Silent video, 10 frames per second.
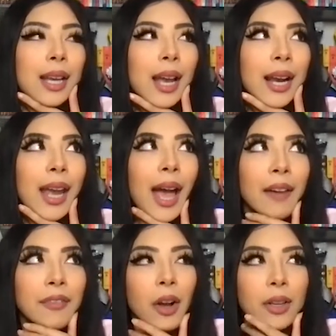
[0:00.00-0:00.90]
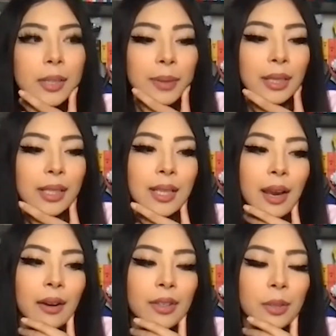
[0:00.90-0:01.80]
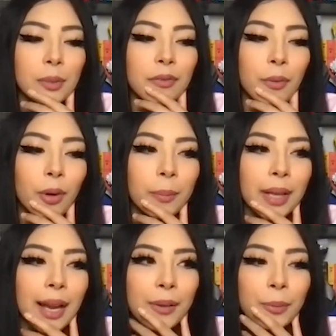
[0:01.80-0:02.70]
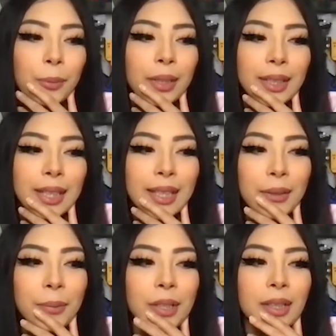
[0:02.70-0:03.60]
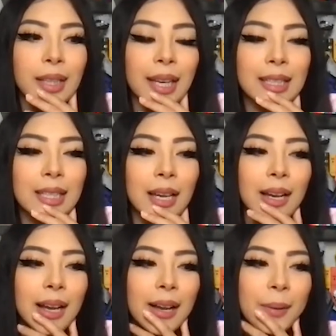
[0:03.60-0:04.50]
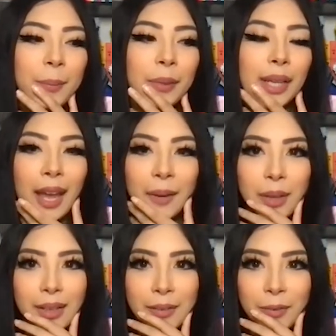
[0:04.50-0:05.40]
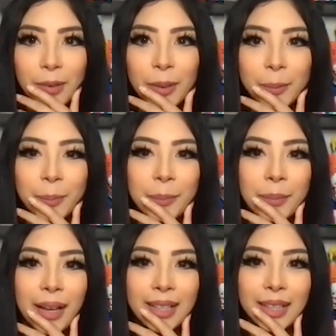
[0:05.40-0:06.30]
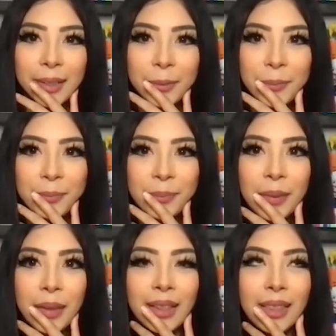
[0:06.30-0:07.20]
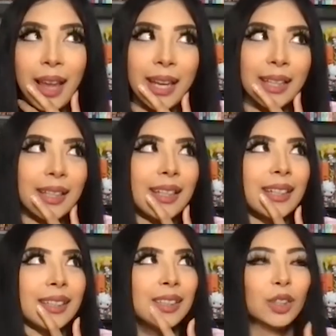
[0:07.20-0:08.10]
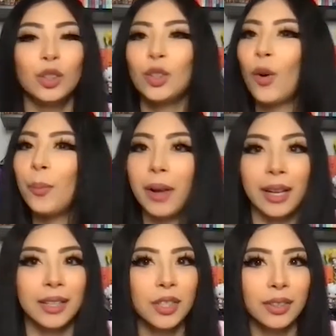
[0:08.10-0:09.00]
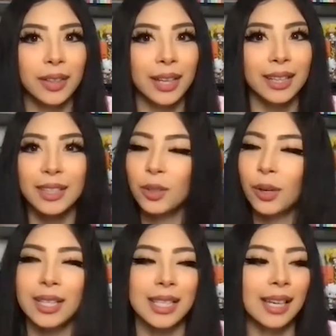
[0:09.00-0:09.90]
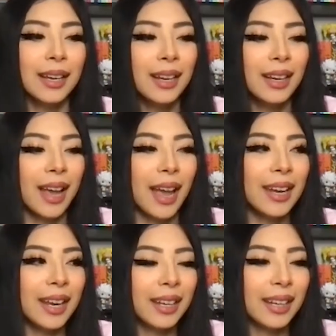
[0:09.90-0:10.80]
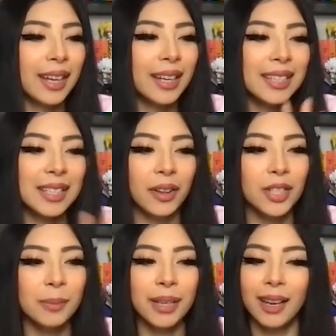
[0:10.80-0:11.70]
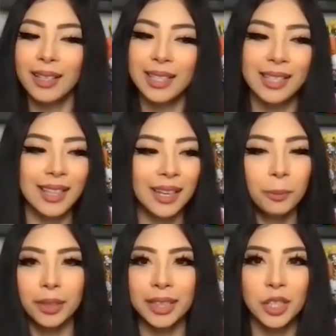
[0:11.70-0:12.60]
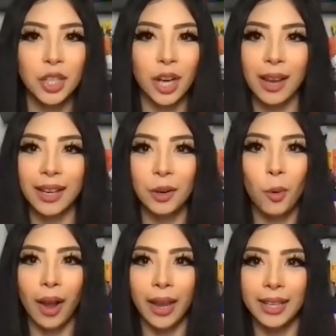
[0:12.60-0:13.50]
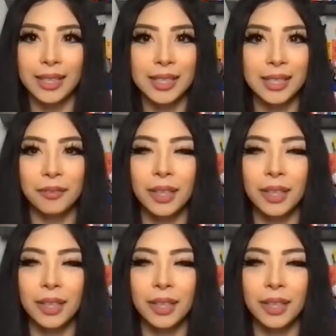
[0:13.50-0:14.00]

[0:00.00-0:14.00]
I have cosplayed this character before, but I really relate to Kenma from Haikyuu, like so much. Like it's crazy. And it's not just because he's like really shy and quiet and stuff like